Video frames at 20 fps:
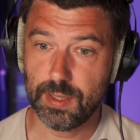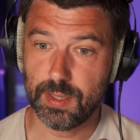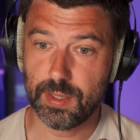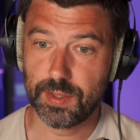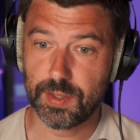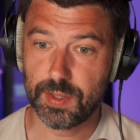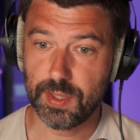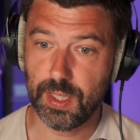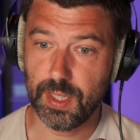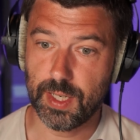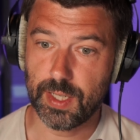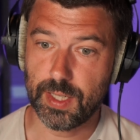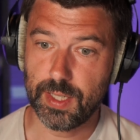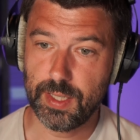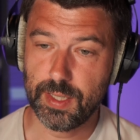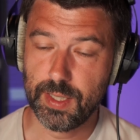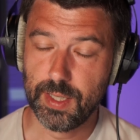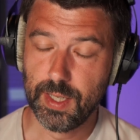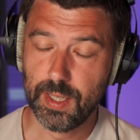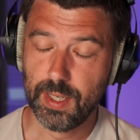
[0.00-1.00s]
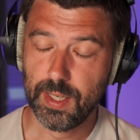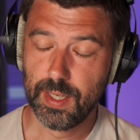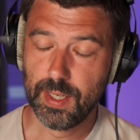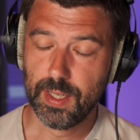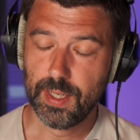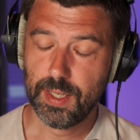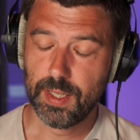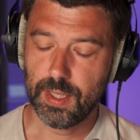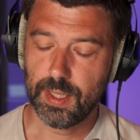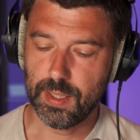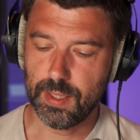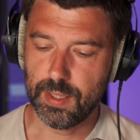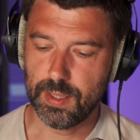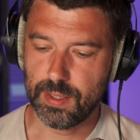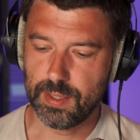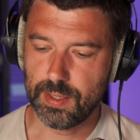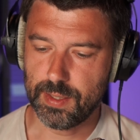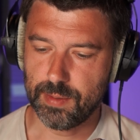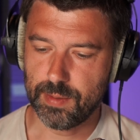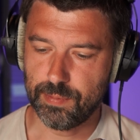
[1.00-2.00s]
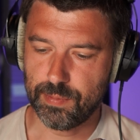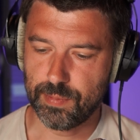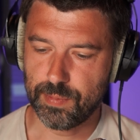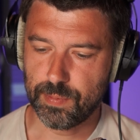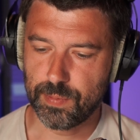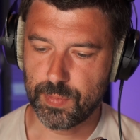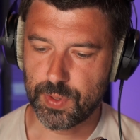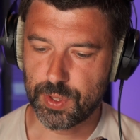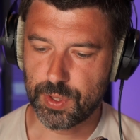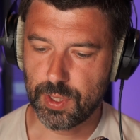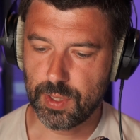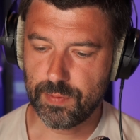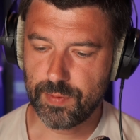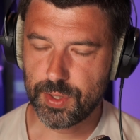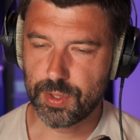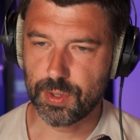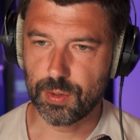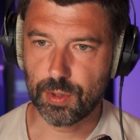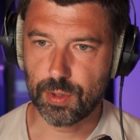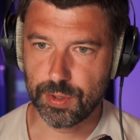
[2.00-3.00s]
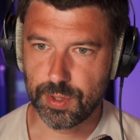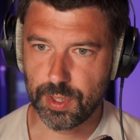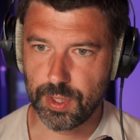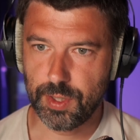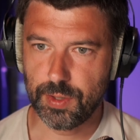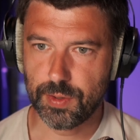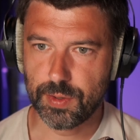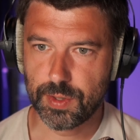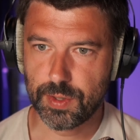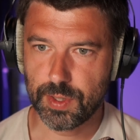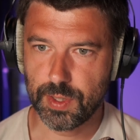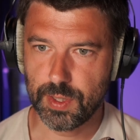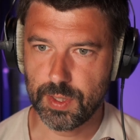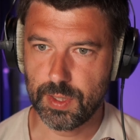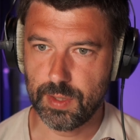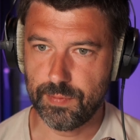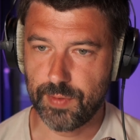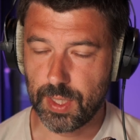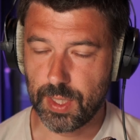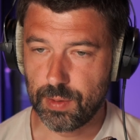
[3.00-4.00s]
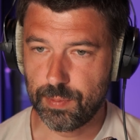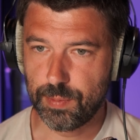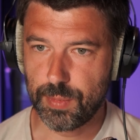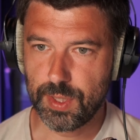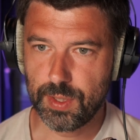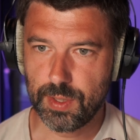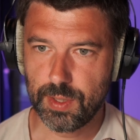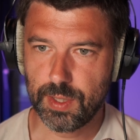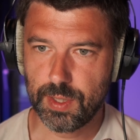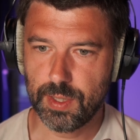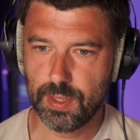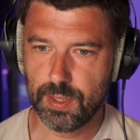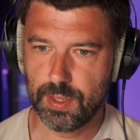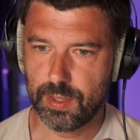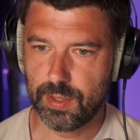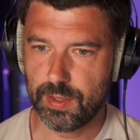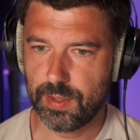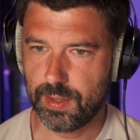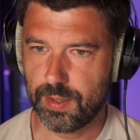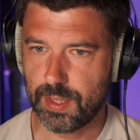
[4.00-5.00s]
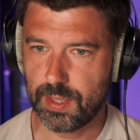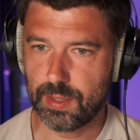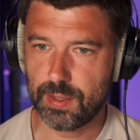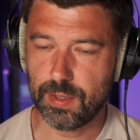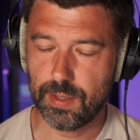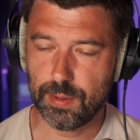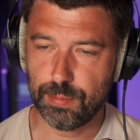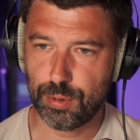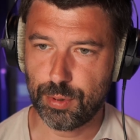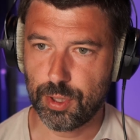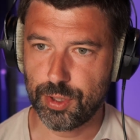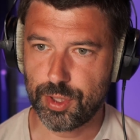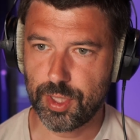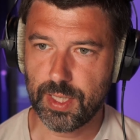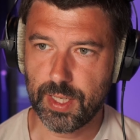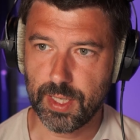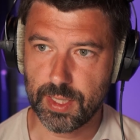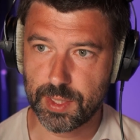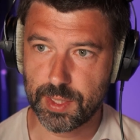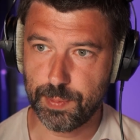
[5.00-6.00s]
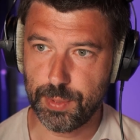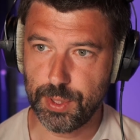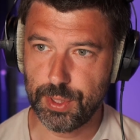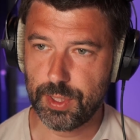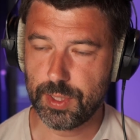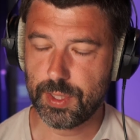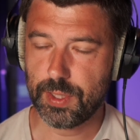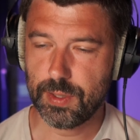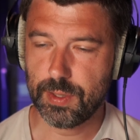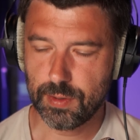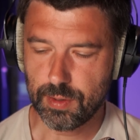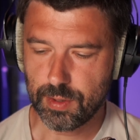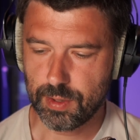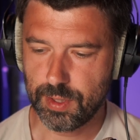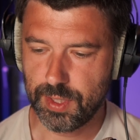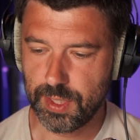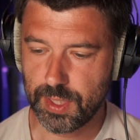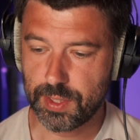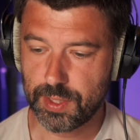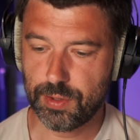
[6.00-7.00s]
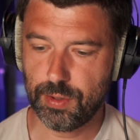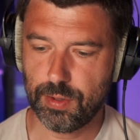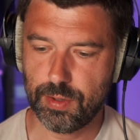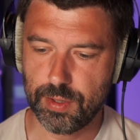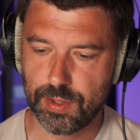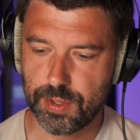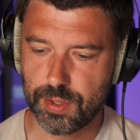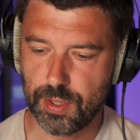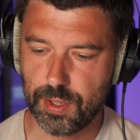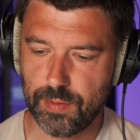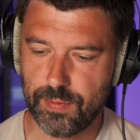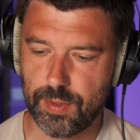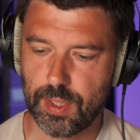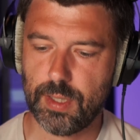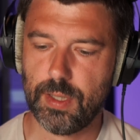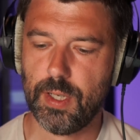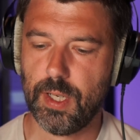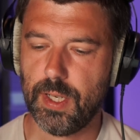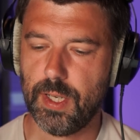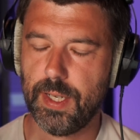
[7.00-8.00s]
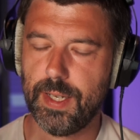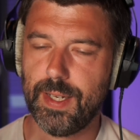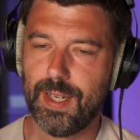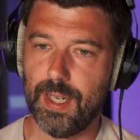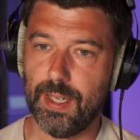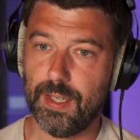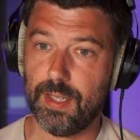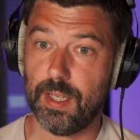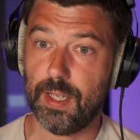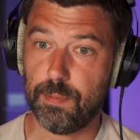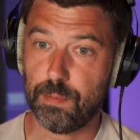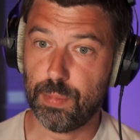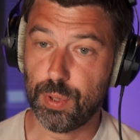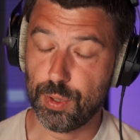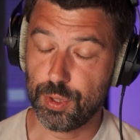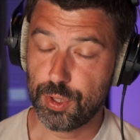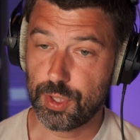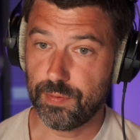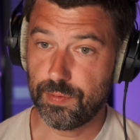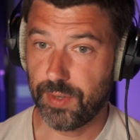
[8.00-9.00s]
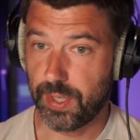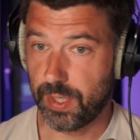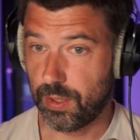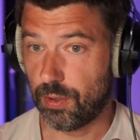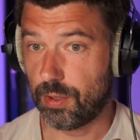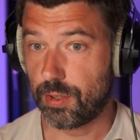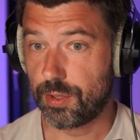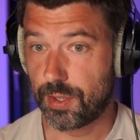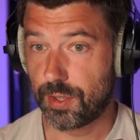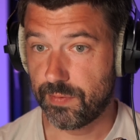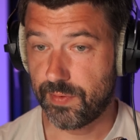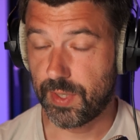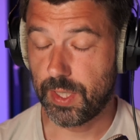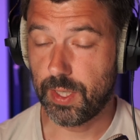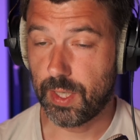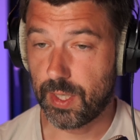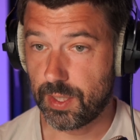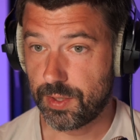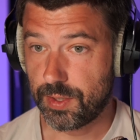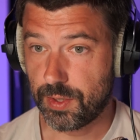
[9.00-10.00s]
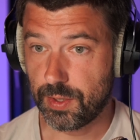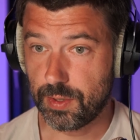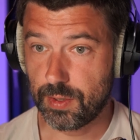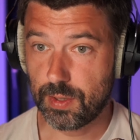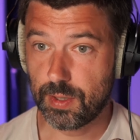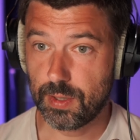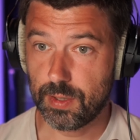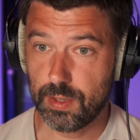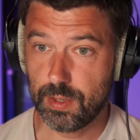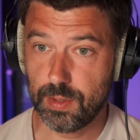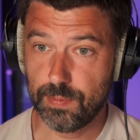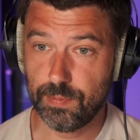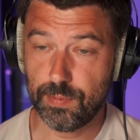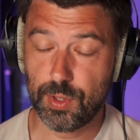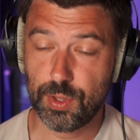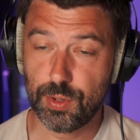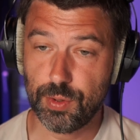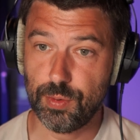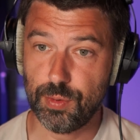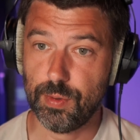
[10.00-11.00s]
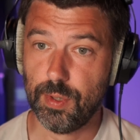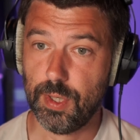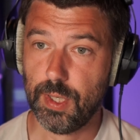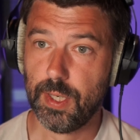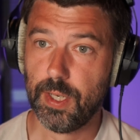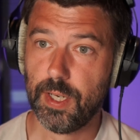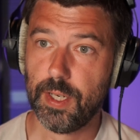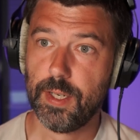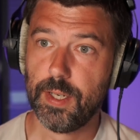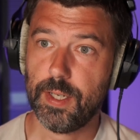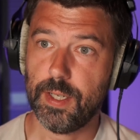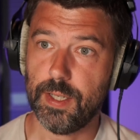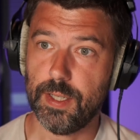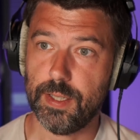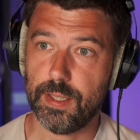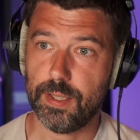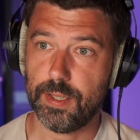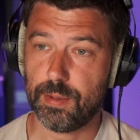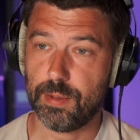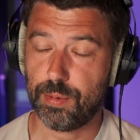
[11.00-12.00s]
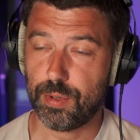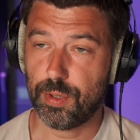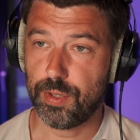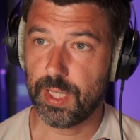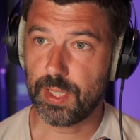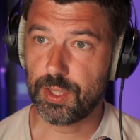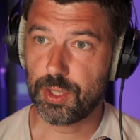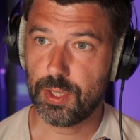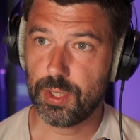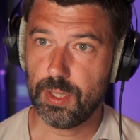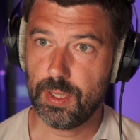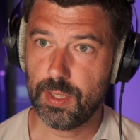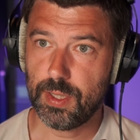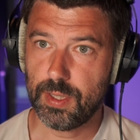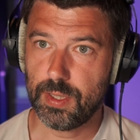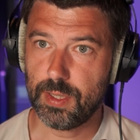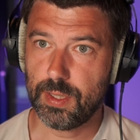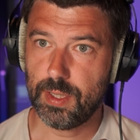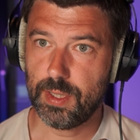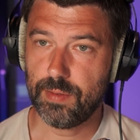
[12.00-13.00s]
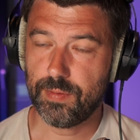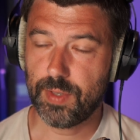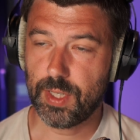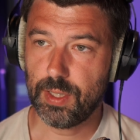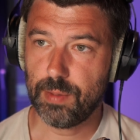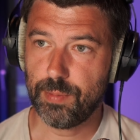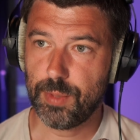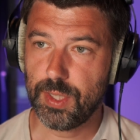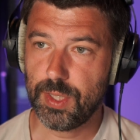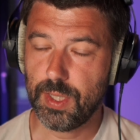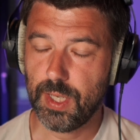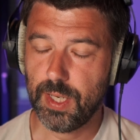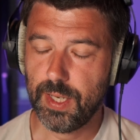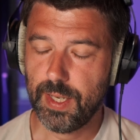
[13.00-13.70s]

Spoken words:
CI service, so continuous development, that the project gets built on an external server and then pushed also via rsync to the production environment.